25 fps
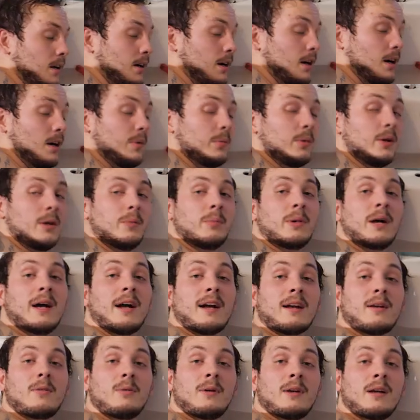I'll be
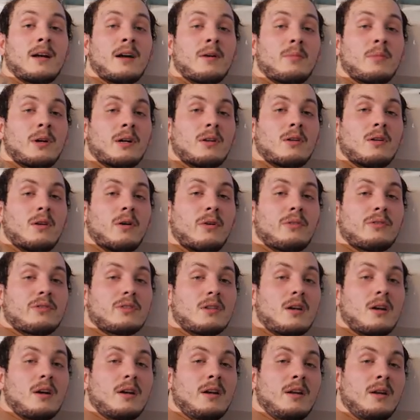back when I have my clothes
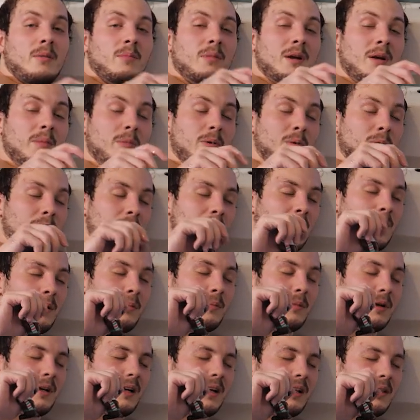on and maybe when
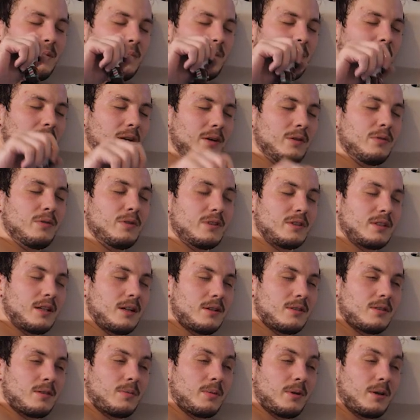I'm at my girlfriend's
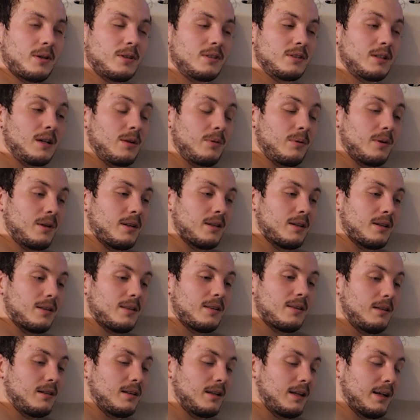house, because I will
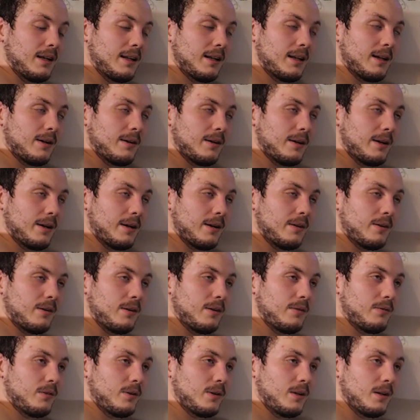lay down
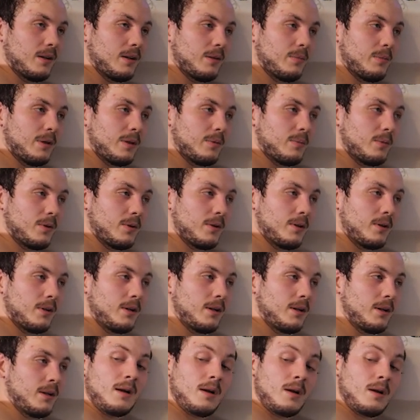here for a little bit more,